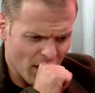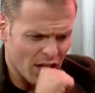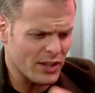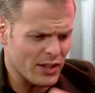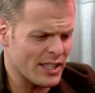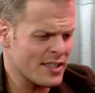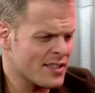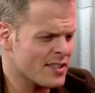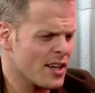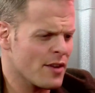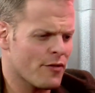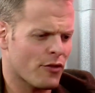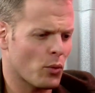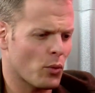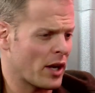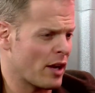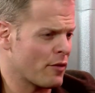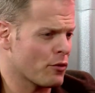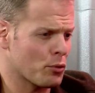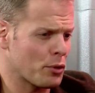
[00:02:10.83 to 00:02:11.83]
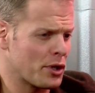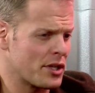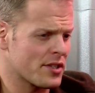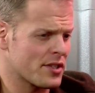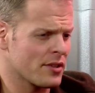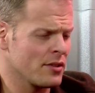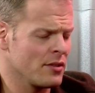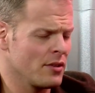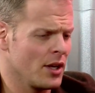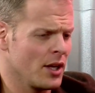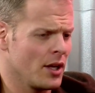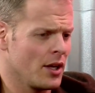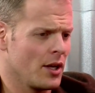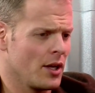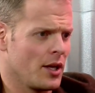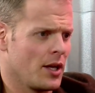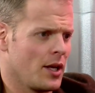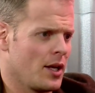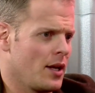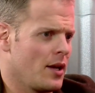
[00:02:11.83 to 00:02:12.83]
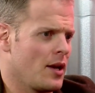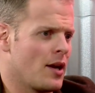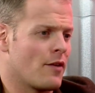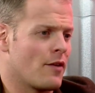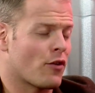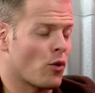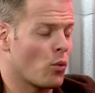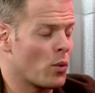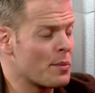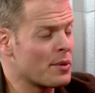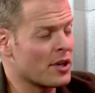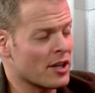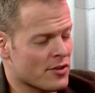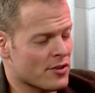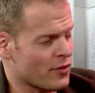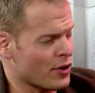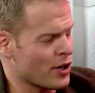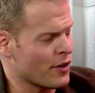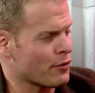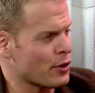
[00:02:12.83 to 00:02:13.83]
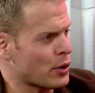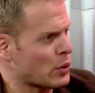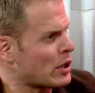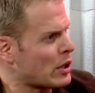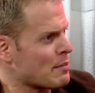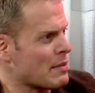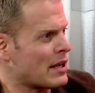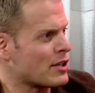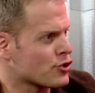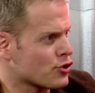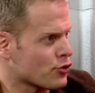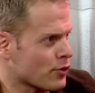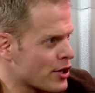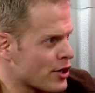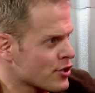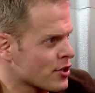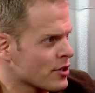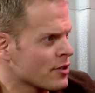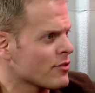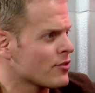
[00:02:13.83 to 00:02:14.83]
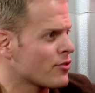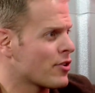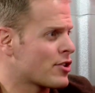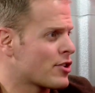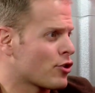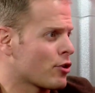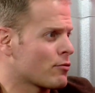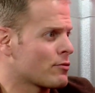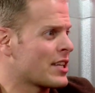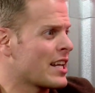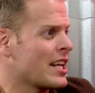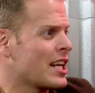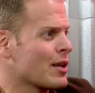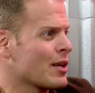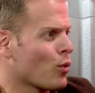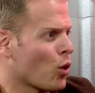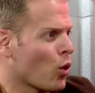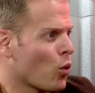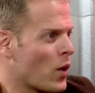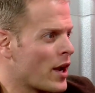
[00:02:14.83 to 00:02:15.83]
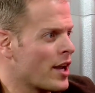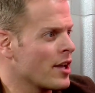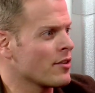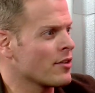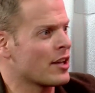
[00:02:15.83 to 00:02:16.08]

let's say for whatever reason, Uh, for women, it's very frequently menstruation, so they start retaining more weight, and